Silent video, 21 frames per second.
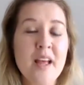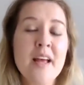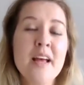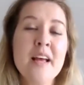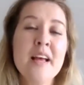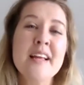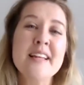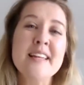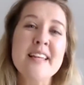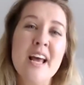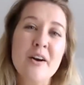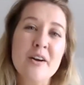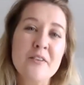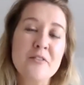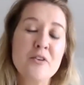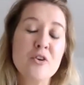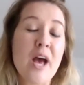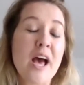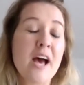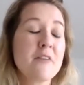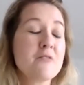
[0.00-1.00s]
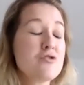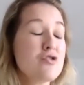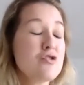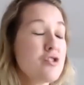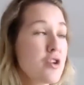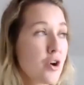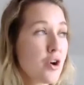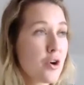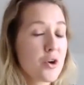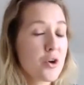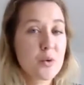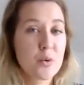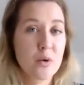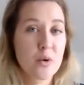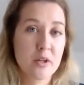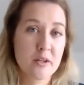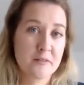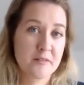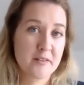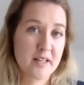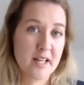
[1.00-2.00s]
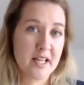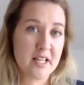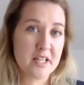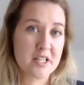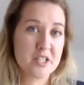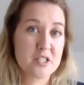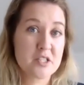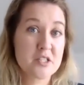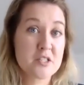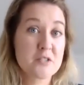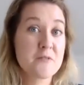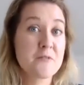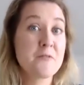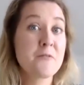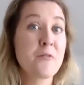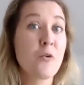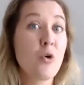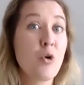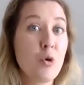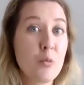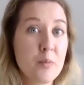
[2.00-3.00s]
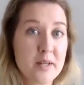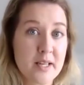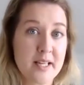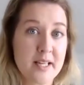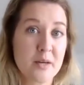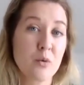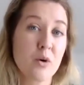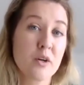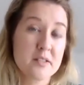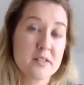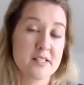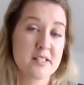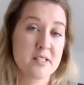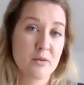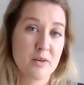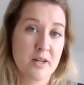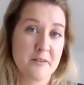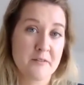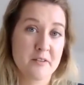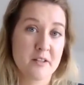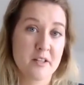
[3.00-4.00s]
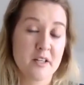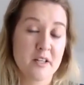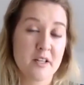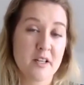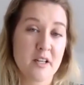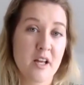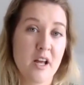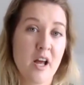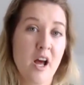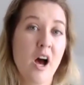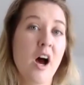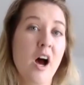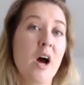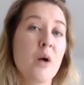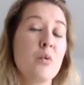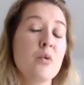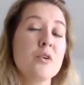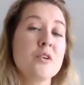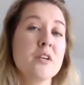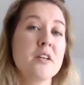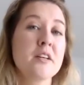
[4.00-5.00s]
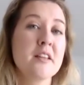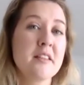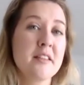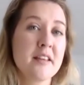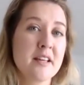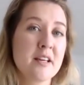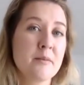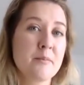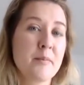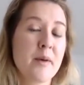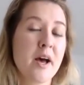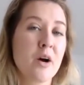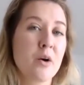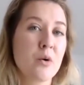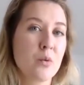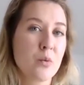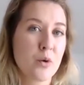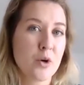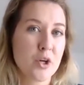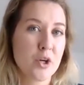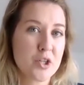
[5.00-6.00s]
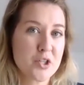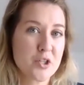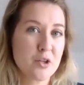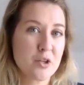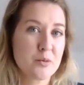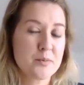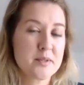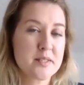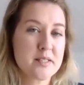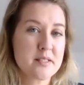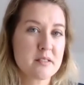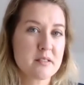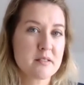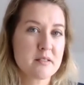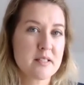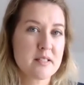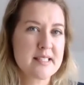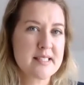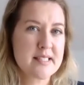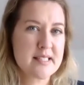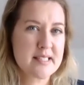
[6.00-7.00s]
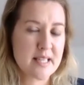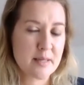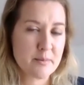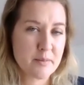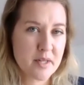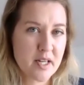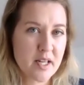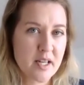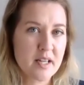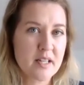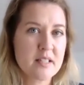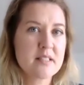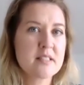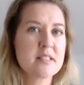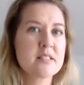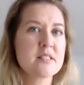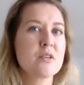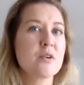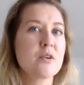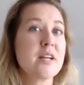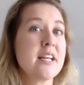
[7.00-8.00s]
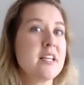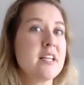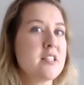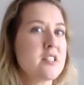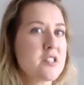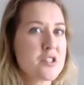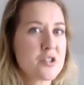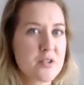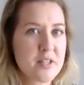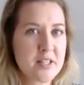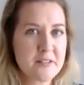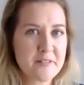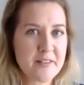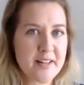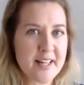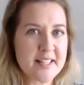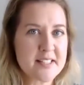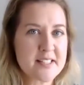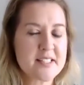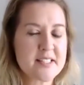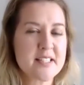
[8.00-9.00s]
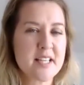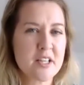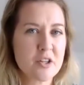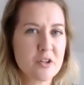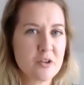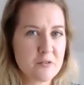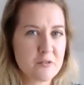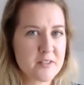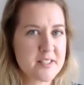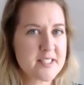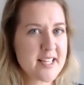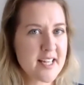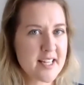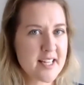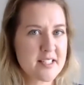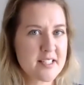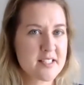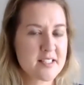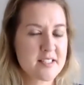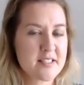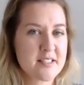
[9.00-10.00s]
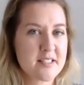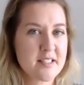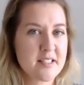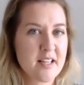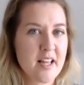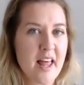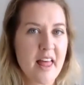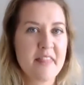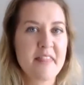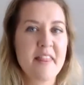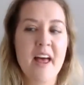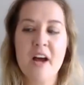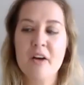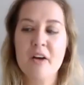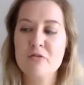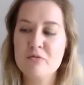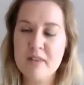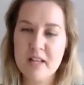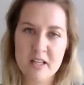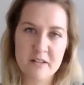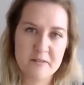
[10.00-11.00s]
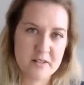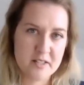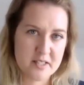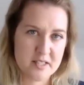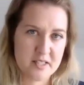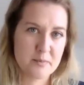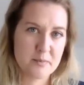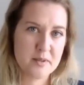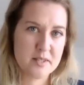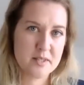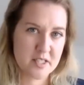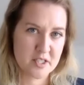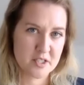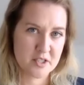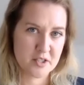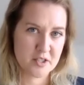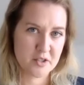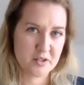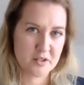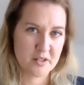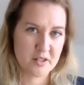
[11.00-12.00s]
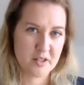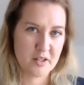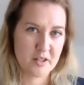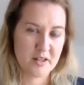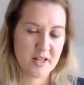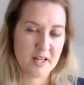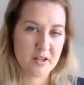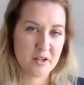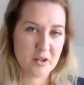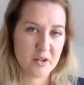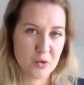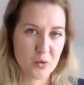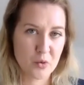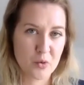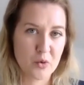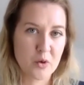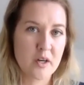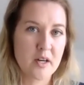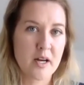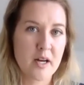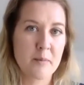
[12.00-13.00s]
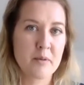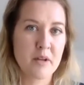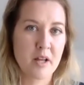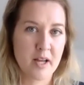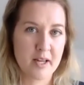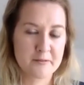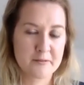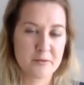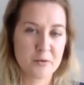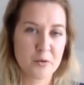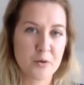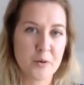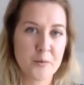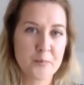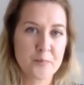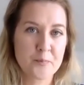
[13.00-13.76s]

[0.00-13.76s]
Now, if you have no qualifications formally whatsoever, I want you to think about workshops, seminars, industry events that you've attended that are relevant to the position that you're applying for.